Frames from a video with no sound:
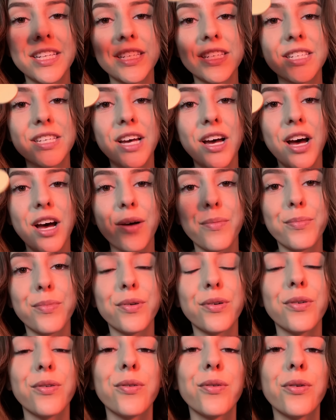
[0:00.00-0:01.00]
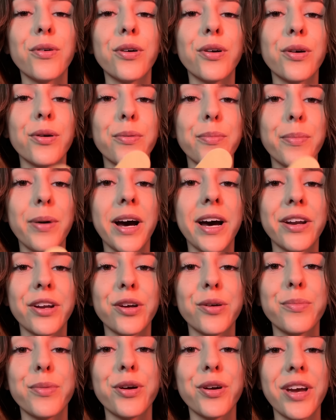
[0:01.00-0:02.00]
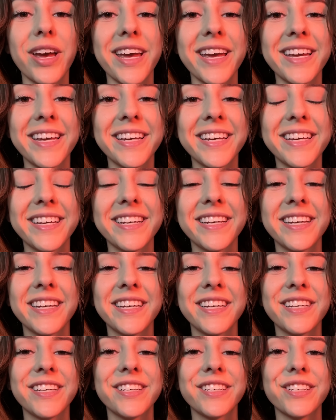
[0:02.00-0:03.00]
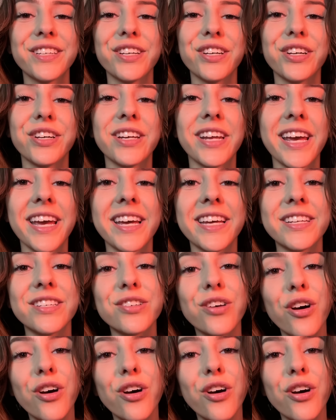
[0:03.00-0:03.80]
top, or bottom. Okay. Good. And